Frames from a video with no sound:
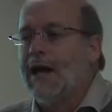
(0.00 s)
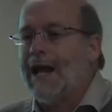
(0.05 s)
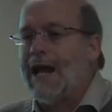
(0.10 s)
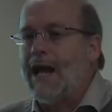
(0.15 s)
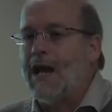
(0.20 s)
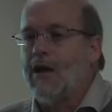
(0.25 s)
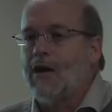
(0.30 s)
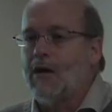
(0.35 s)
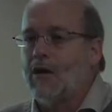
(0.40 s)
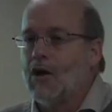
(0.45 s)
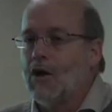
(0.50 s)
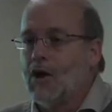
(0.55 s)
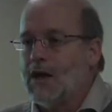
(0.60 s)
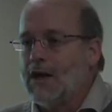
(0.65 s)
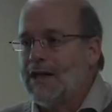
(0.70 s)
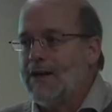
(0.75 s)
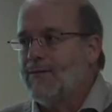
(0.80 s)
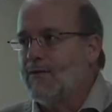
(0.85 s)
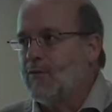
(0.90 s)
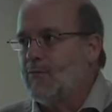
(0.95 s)
And
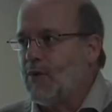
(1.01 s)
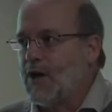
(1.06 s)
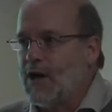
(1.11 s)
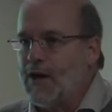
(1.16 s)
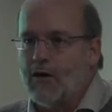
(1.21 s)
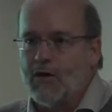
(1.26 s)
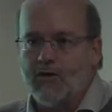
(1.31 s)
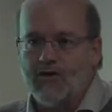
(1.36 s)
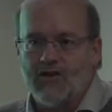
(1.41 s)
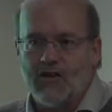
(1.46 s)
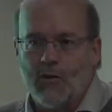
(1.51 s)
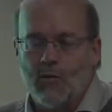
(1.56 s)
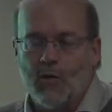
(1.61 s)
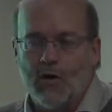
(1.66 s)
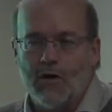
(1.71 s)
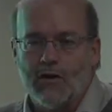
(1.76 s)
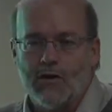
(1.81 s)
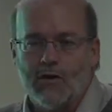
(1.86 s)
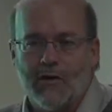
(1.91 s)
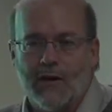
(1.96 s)
even better,
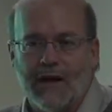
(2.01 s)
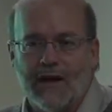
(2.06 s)
someone who